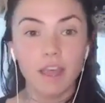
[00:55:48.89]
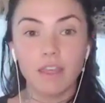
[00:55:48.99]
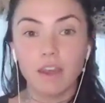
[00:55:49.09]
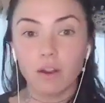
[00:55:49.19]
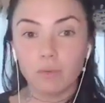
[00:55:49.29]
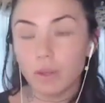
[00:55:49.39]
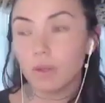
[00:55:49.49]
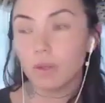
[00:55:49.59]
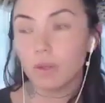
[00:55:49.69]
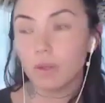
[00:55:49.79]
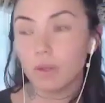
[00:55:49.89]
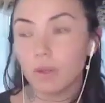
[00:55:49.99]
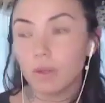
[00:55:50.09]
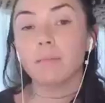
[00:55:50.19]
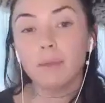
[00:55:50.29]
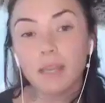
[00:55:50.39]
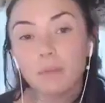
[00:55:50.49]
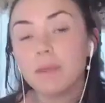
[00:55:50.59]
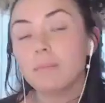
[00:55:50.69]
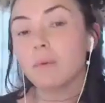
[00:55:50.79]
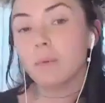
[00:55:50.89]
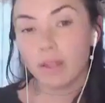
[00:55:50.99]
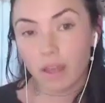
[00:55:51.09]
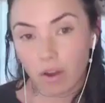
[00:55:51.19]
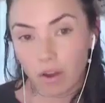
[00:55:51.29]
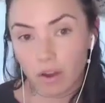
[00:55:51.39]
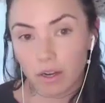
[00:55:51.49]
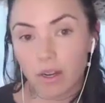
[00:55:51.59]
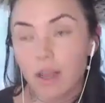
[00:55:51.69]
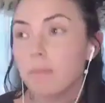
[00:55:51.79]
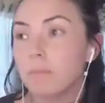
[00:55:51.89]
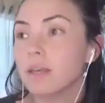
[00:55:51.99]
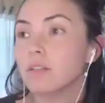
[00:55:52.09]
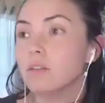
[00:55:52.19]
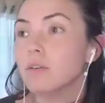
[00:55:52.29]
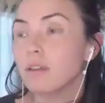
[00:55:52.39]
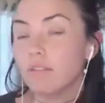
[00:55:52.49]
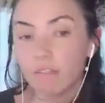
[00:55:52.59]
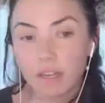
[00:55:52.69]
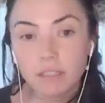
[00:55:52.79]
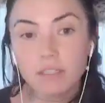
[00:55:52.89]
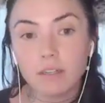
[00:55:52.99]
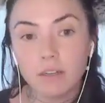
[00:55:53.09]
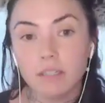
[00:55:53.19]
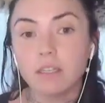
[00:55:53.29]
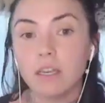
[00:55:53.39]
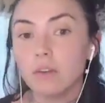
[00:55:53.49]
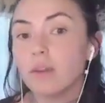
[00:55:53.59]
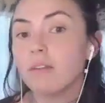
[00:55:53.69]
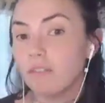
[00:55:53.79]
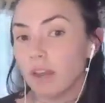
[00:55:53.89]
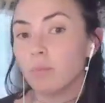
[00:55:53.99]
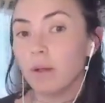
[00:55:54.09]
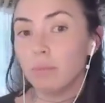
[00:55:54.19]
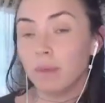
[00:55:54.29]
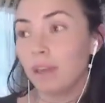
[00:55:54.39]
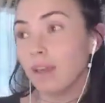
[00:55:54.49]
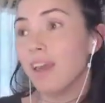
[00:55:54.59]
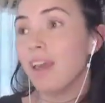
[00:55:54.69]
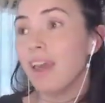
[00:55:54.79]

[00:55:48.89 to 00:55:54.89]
They are real people and they are meeting people where they are, because you can find stillness and you can find well-being